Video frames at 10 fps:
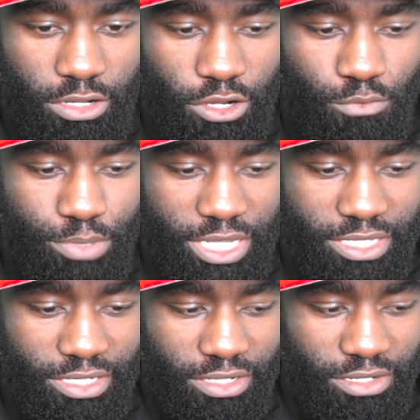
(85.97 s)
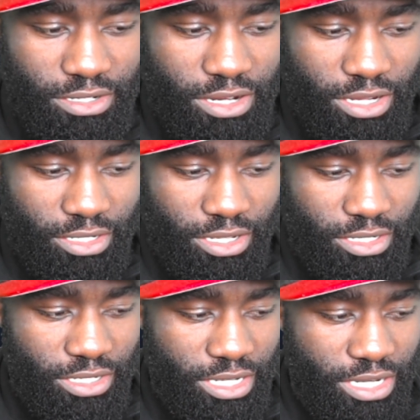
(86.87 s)
obese and and
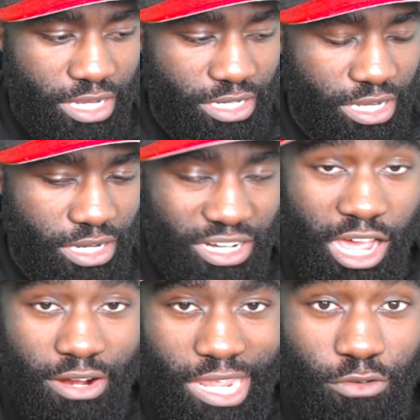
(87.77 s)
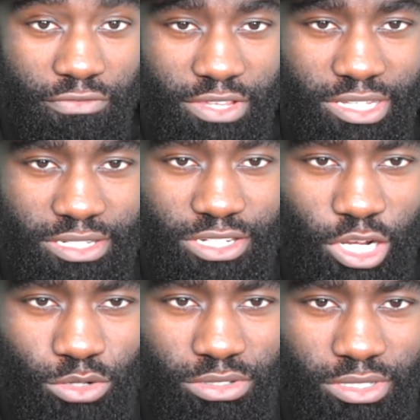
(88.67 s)
and and and, and unhealthy and you
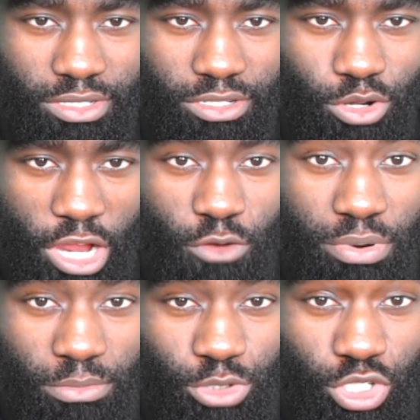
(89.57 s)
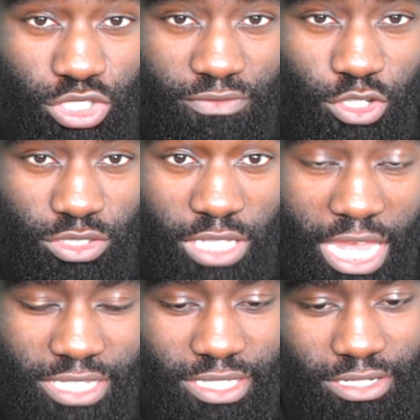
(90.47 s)
know or health problem because of your
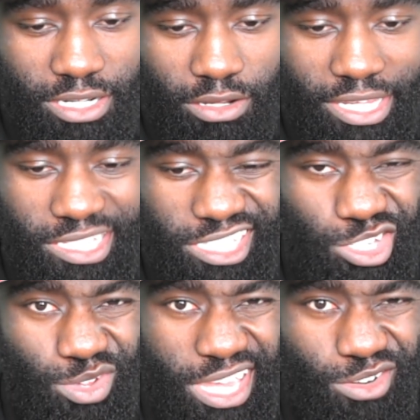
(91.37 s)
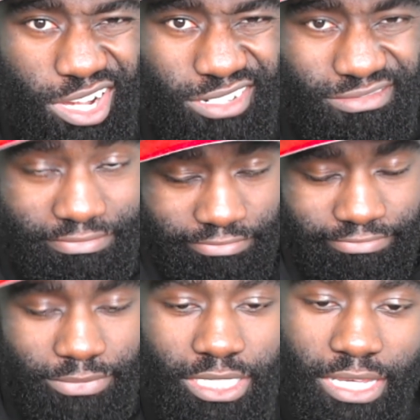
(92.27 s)
size, then you know I guess it's okay, right?
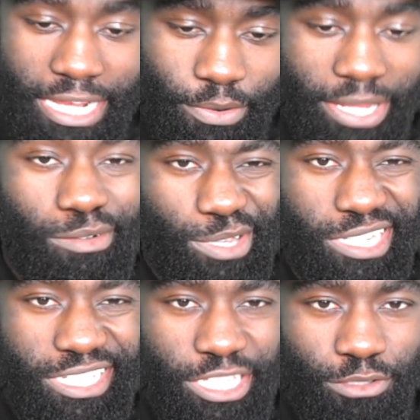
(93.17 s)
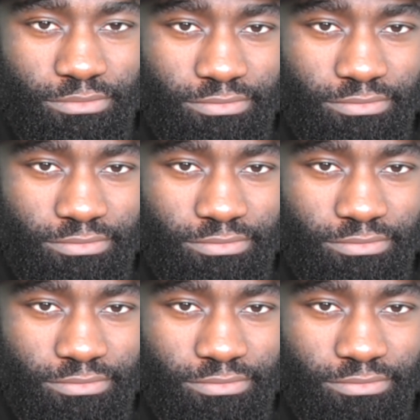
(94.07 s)
Anyway, we continue.